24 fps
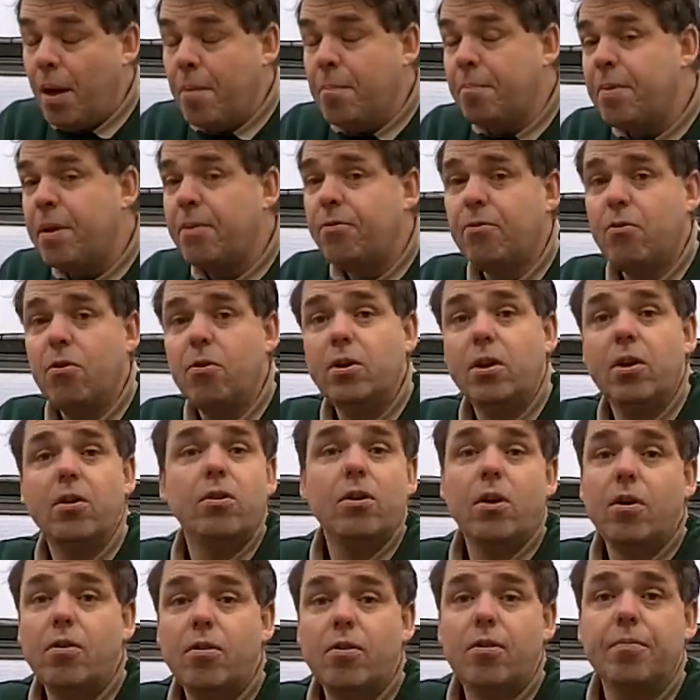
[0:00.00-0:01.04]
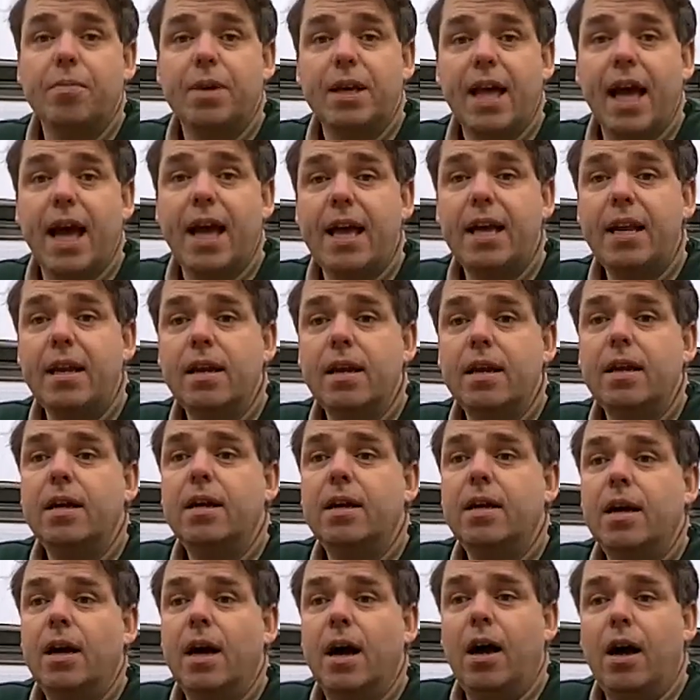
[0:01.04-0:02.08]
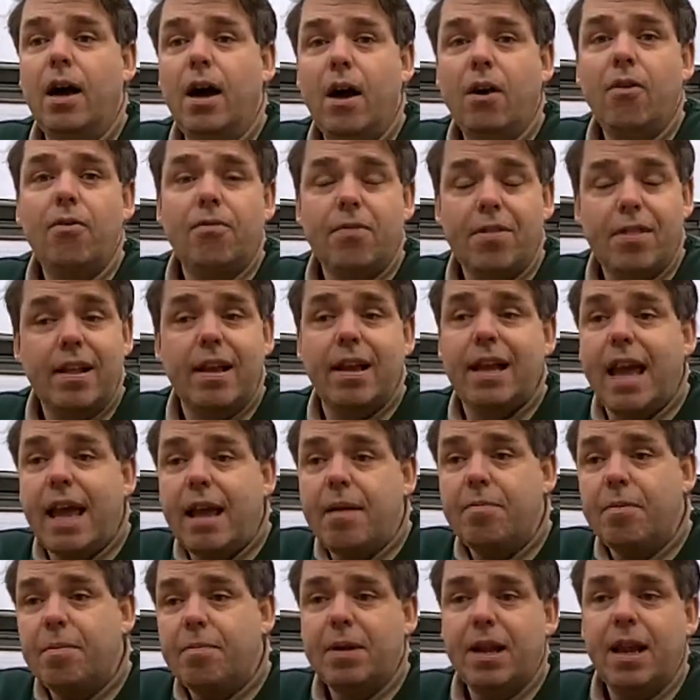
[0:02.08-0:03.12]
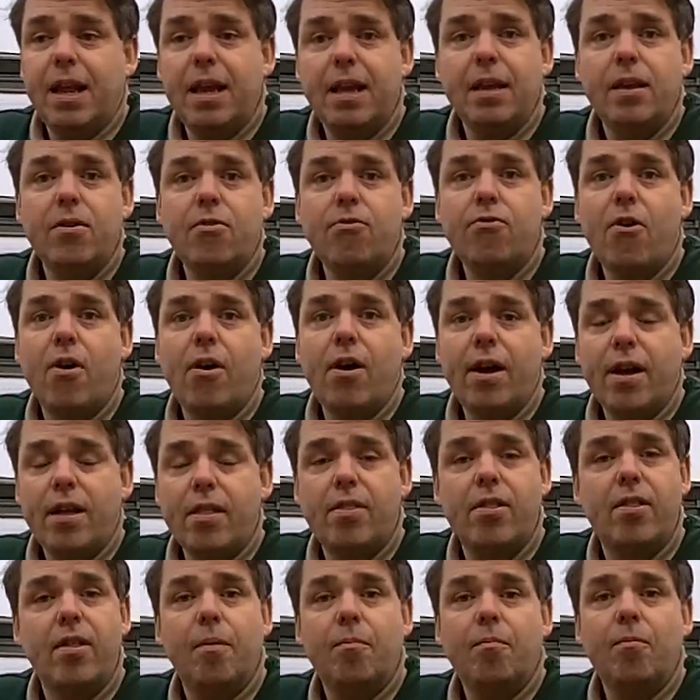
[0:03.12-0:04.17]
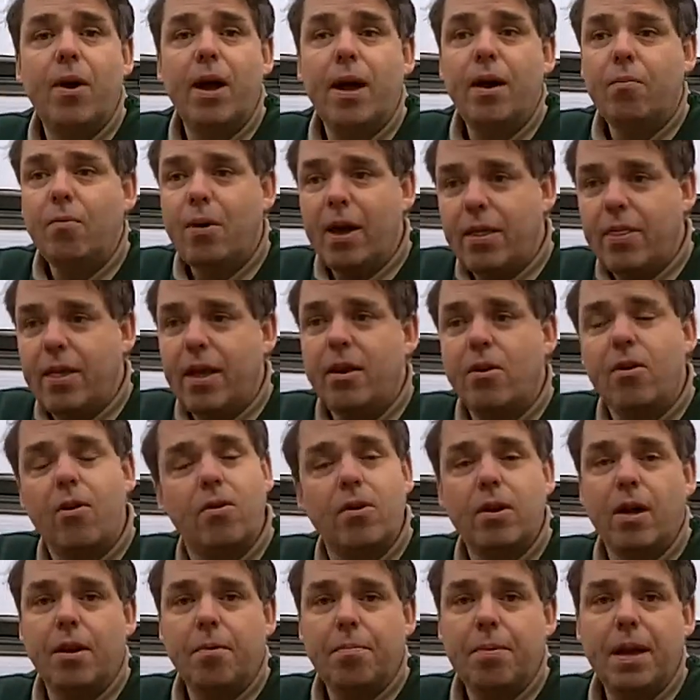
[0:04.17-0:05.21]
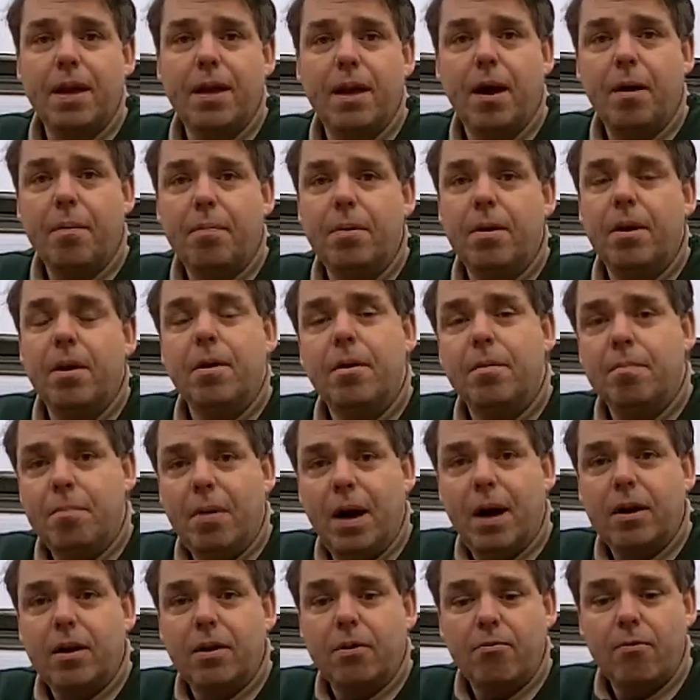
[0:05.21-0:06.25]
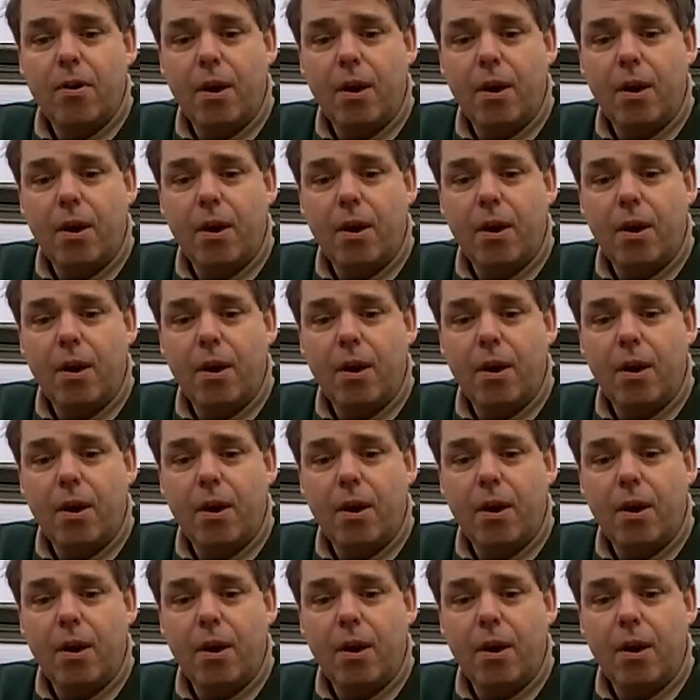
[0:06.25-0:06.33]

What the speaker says: before you use them again, and obviously keep them clean and dry and somewhere where they're not going to pick up muck and